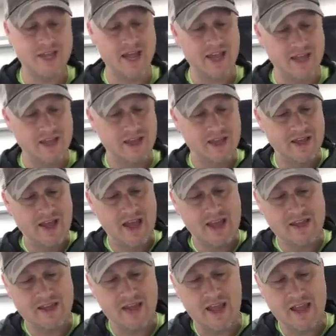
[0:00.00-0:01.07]
Hey, hey,
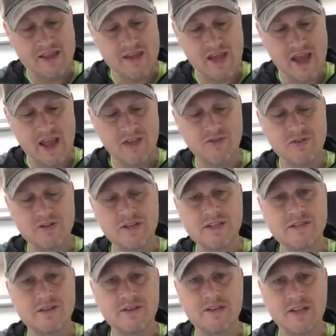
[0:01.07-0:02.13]
you, you hate the
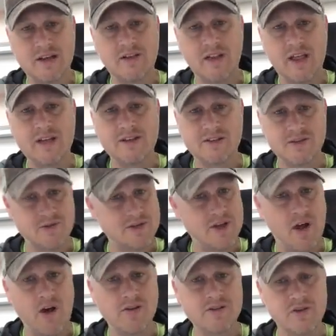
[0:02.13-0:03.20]
deeds of the Nicolaitans, which
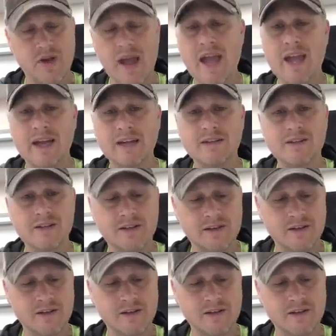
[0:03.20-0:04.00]
I also hate,